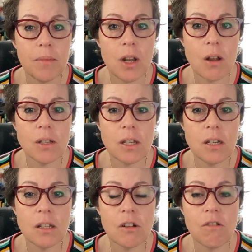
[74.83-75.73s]

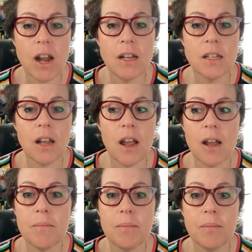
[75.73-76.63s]
it's a great
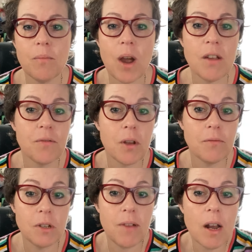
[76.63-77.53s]
way
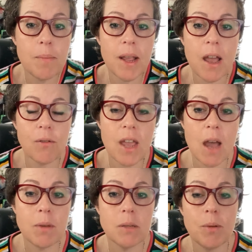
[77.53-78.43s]
of developing healthy
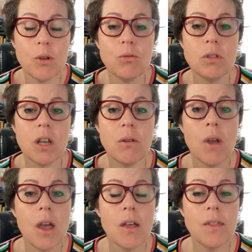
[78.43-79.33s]
habits, but also
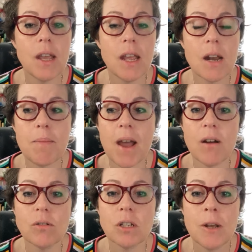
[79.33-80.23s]
thinking
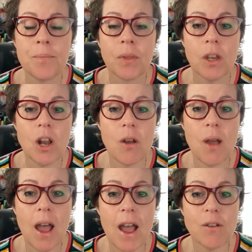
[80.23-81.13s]
about
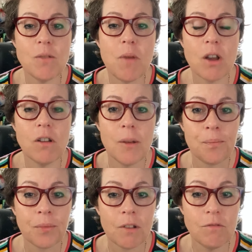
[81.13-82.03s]
how you might
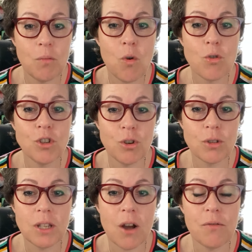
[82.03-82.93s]
reward
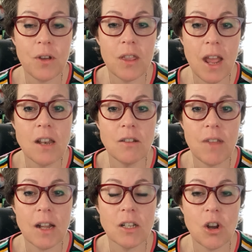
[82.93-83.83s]
yourself at the end of
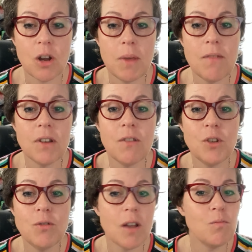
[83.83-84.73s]
that time. Even
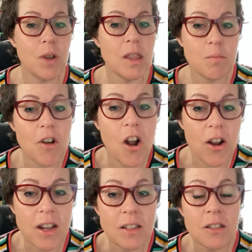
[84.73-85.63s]
if you don't win the
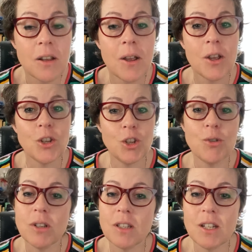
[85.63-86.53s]
prize,
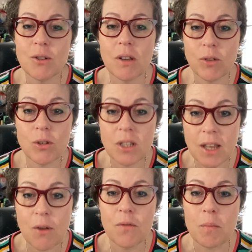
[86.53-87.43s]
you can still give
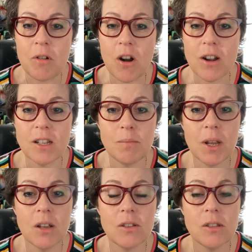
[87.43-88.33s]
yourself a prize,
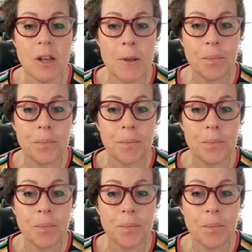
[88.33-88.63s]
because